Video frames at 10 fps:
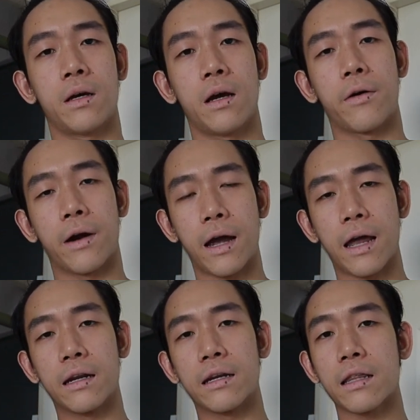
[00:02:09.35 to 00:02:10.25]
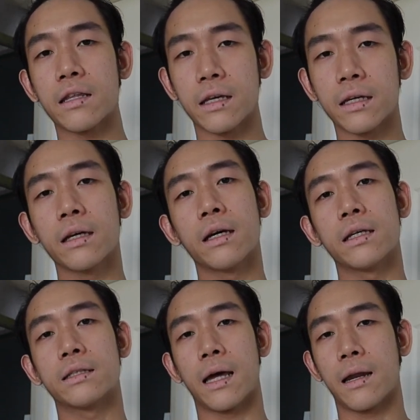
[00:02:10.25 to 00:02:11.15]
Alright, and another thing
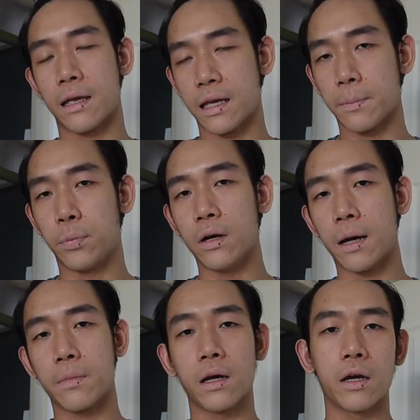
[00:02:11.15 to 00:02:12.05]
is that in a pull-up,